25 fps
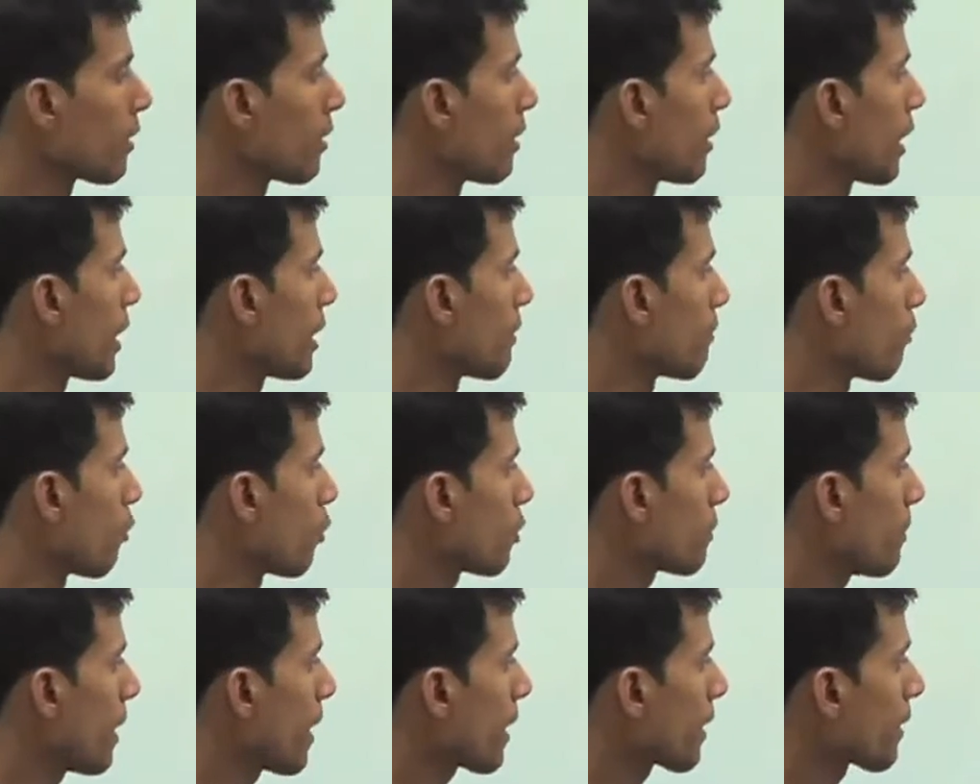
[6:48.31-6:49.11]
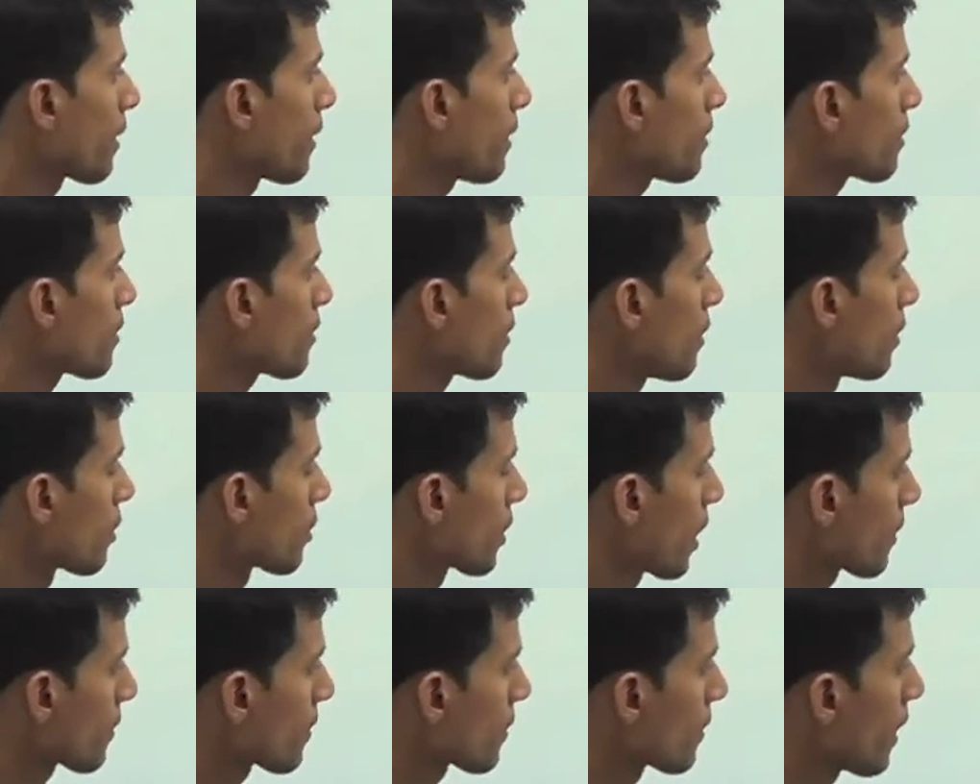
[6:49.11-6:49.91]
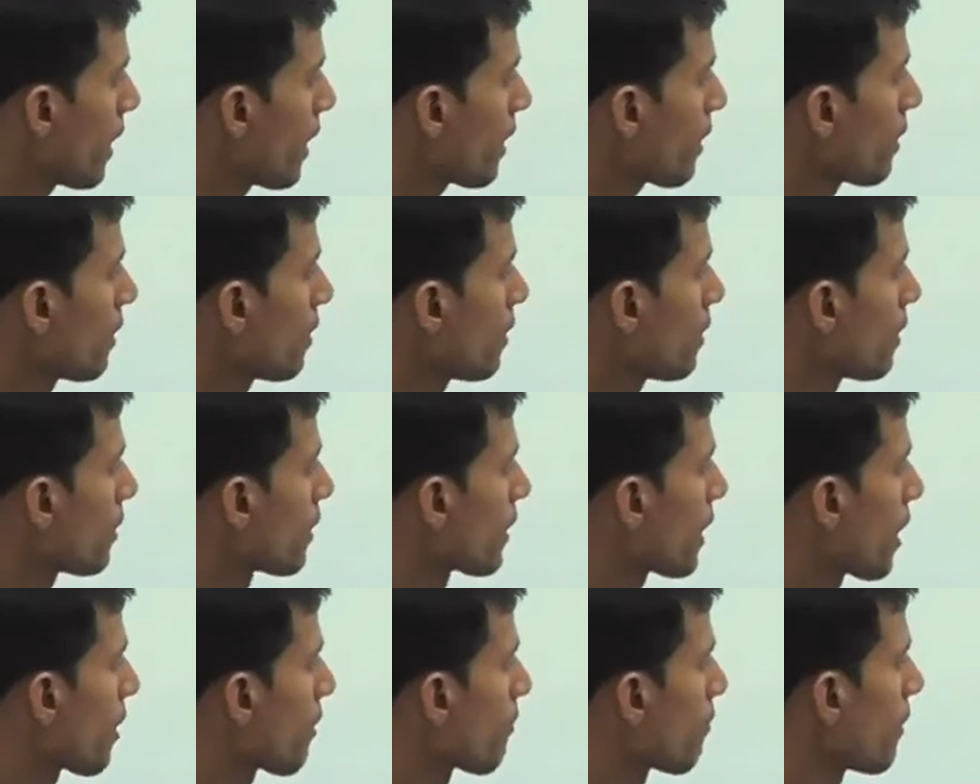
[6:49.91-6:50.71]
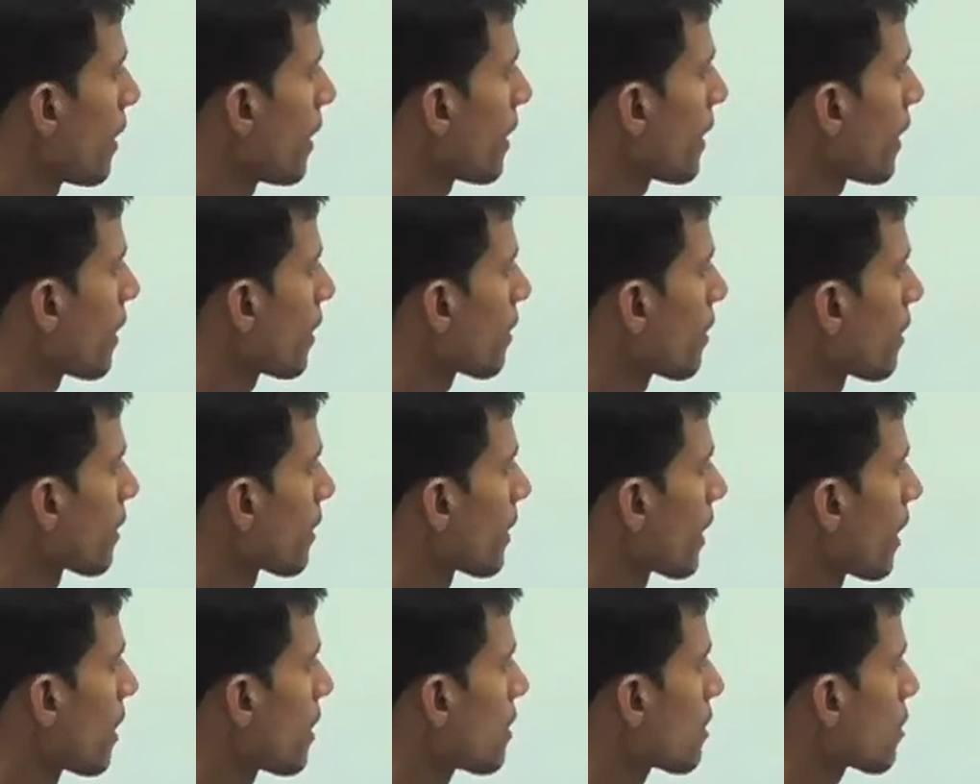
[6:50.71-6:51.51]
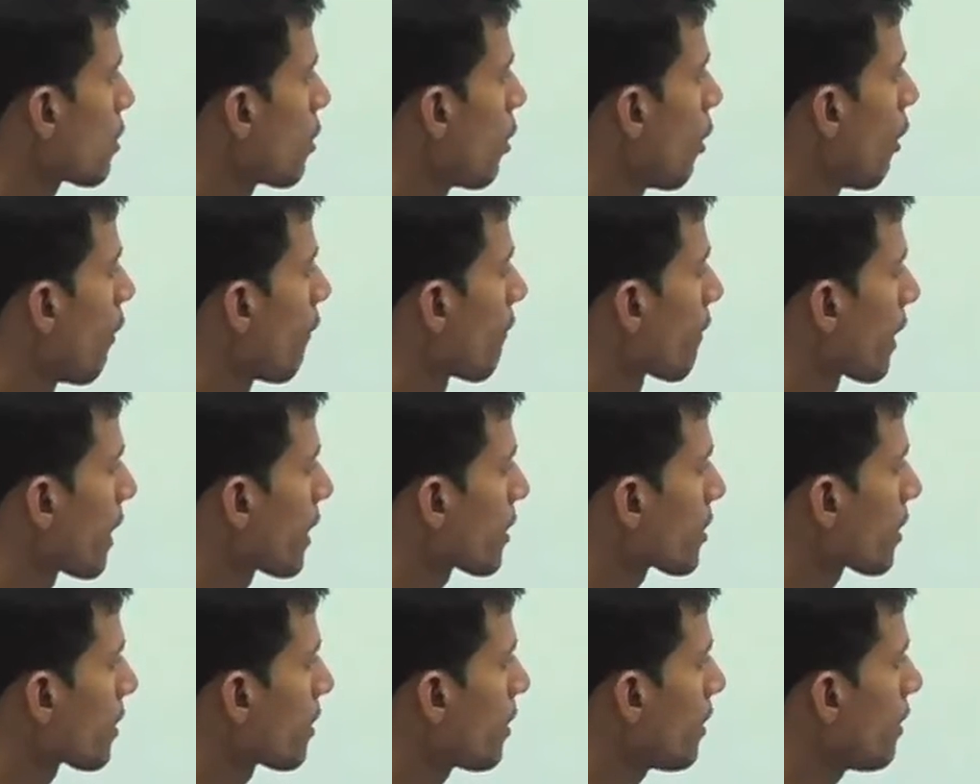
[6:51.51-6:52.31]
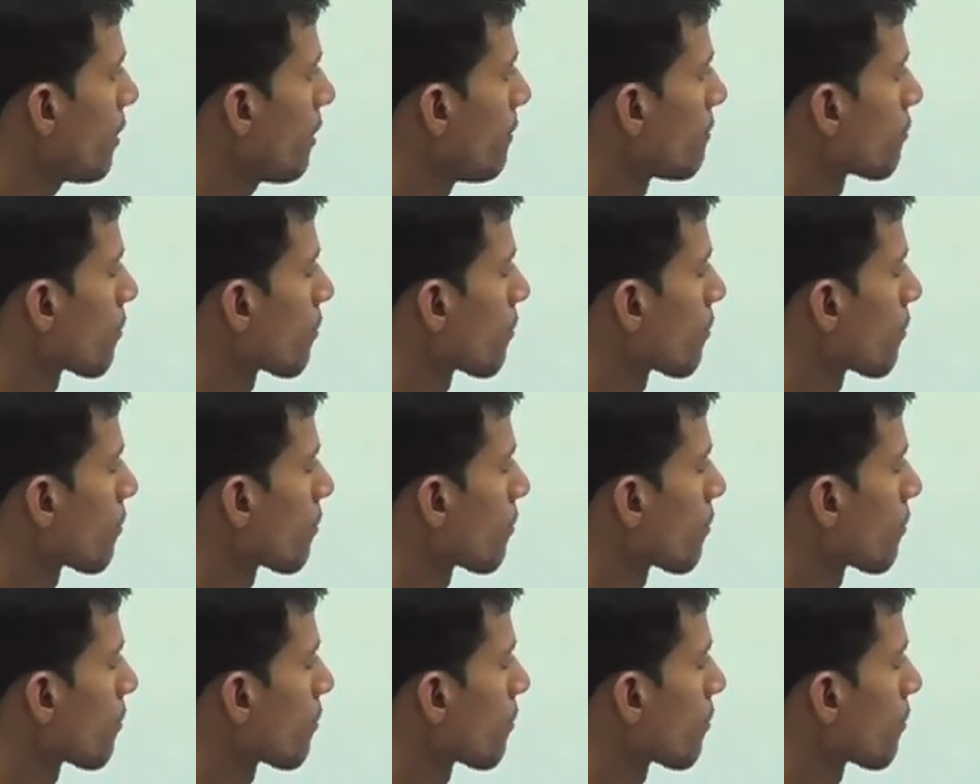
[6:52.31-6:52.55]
in both vectors such that they are meeting the tails of each other.